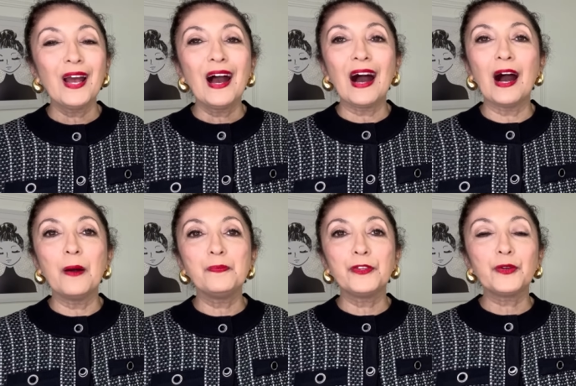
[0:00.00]

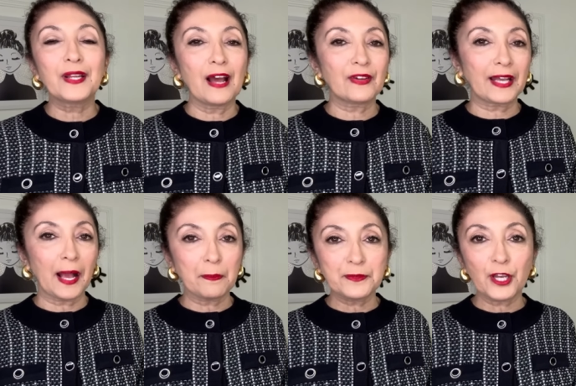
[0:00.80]
Um, you can have a
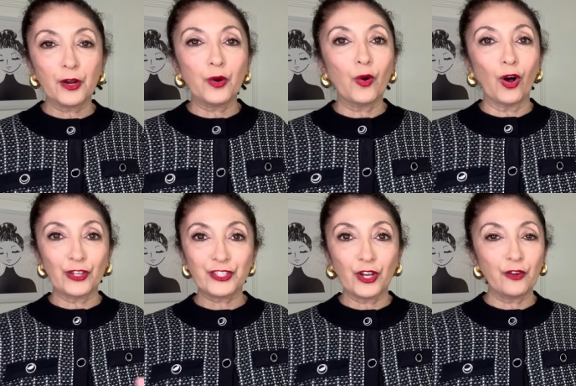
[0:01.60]
cap toe
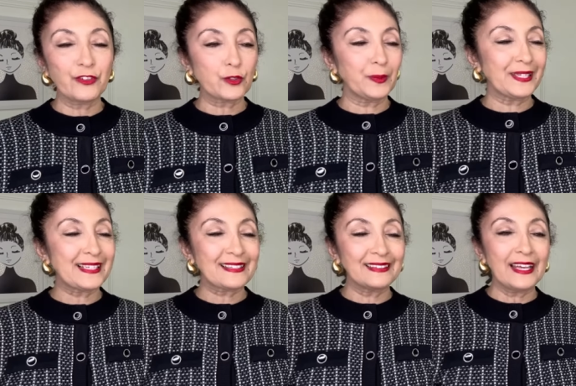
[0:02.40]
also if it's really
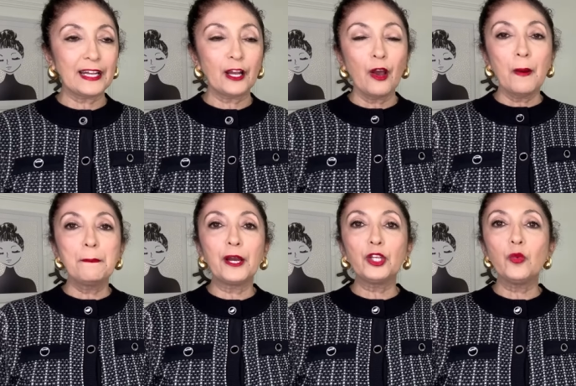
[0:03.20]
sleek,
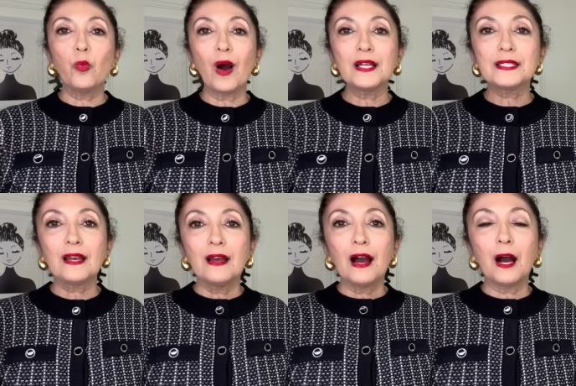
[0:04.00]
but you want,
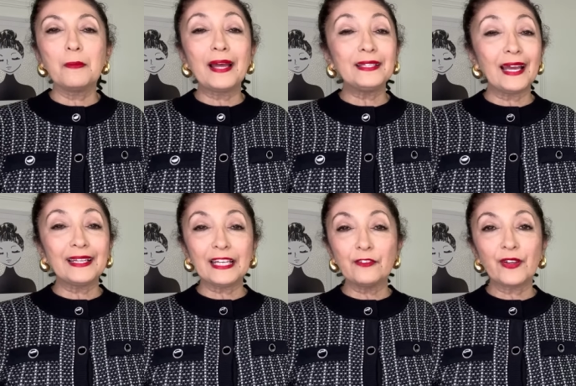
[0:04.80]
um, and,
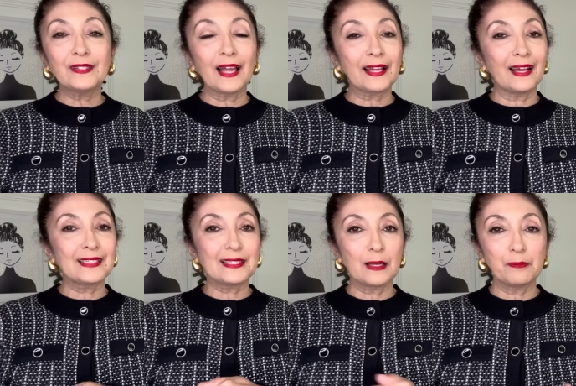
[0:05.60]
and even like a
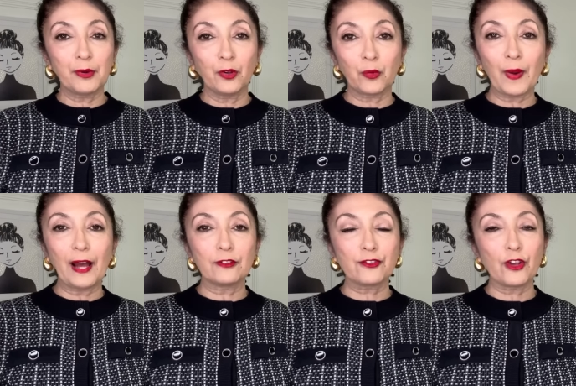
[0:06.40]
simple
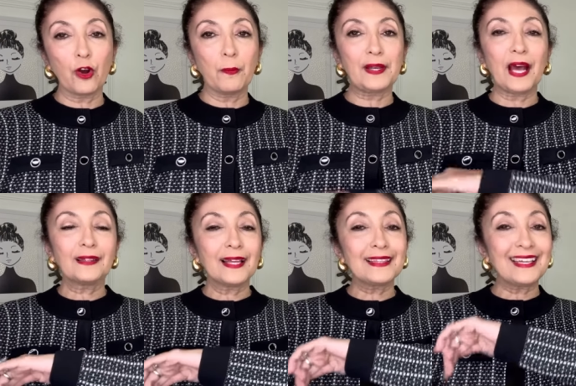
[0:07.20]
round toe, but not
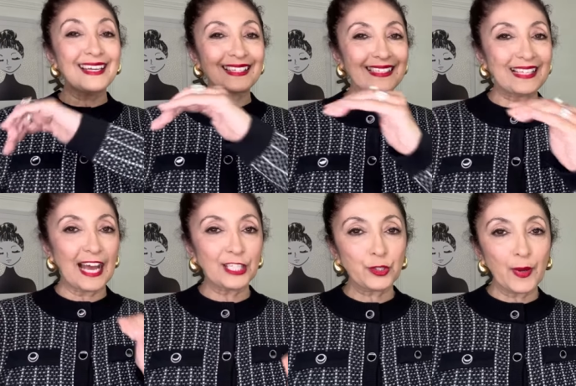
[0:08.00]
like the
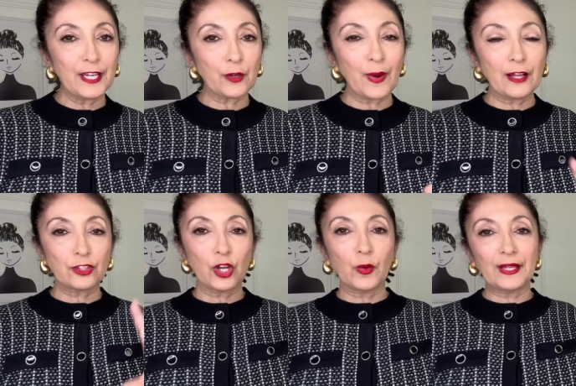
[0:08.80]
exaggerated round
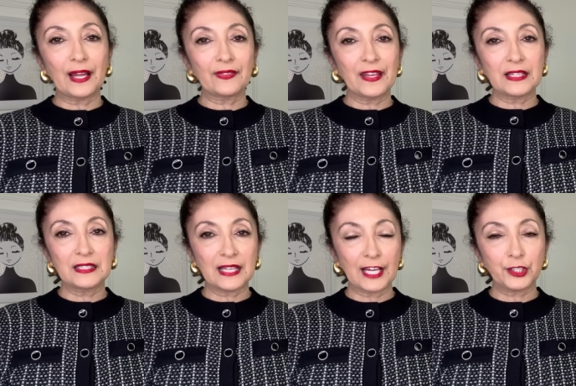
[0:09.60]
toe and not the
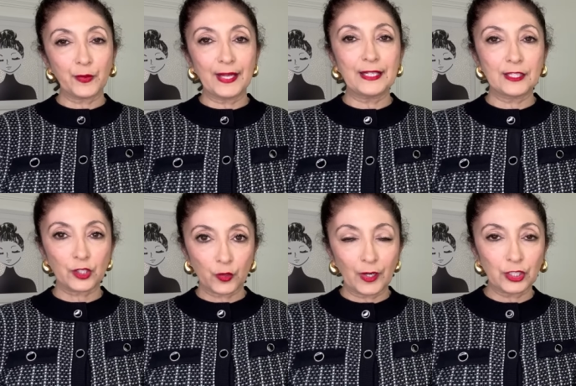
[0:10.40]
exaggerated
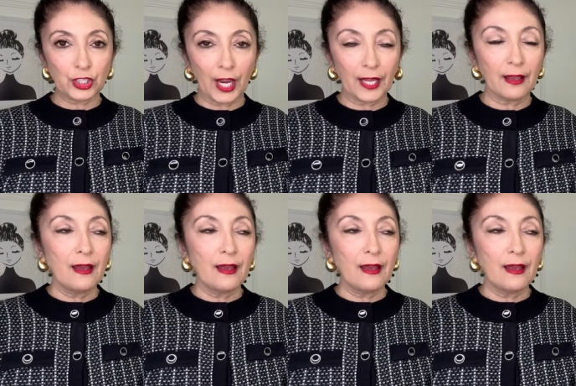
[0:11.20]
scrunching.